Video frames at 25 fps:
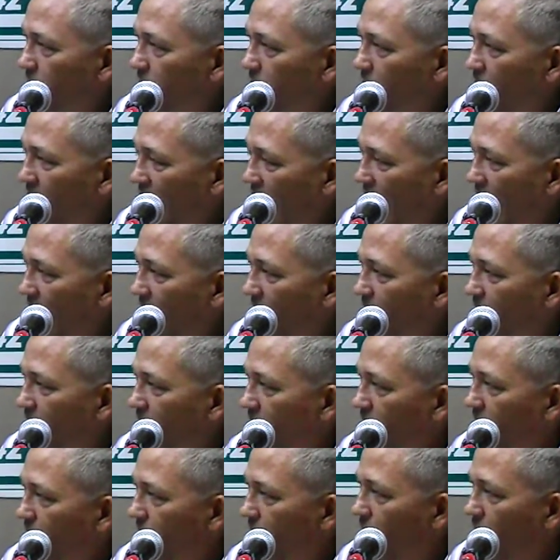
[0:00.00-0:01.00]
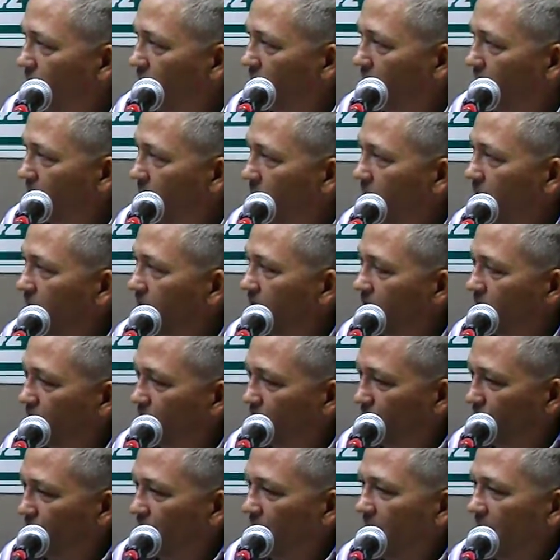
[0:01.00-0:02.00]
plaque from
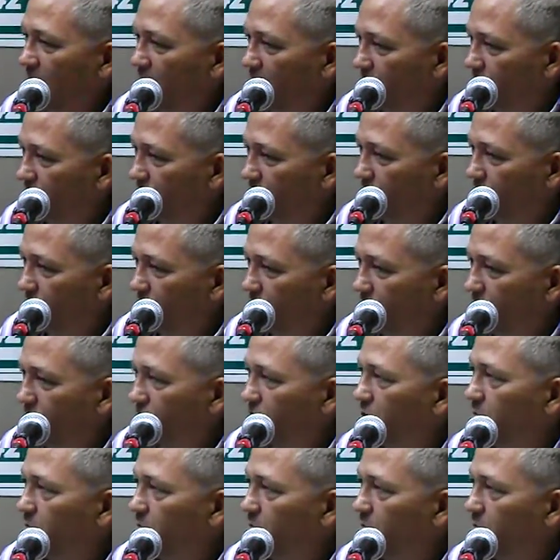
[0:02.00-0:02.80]
frying foods,